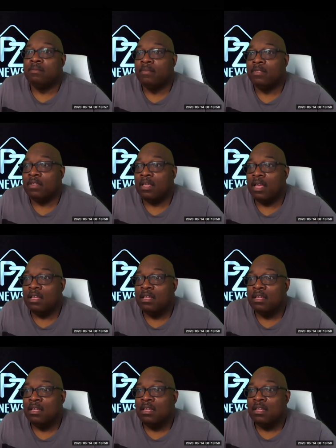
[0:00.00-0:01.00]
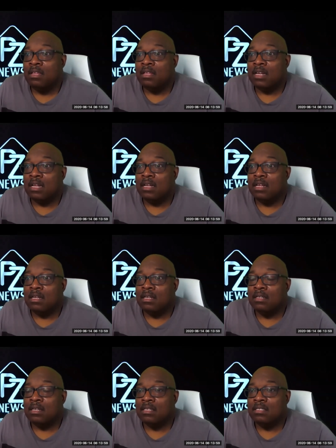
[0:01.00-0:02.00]
Okay, and and
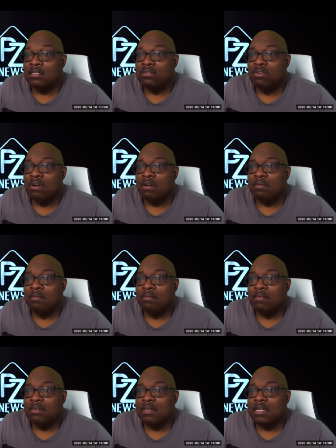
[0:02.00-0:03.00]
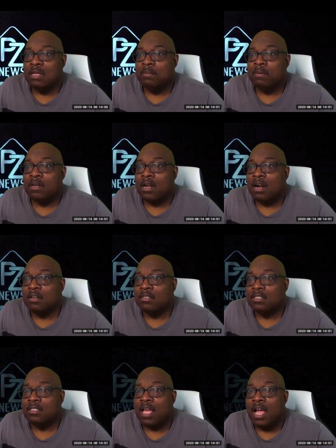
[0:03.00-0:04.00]
this is going deep in our
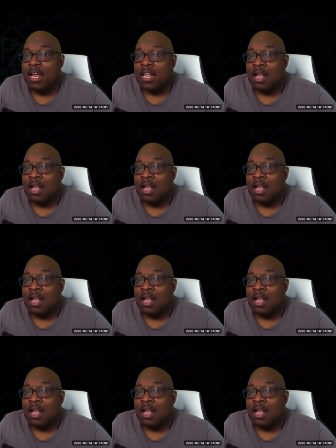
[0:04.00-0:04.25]
society.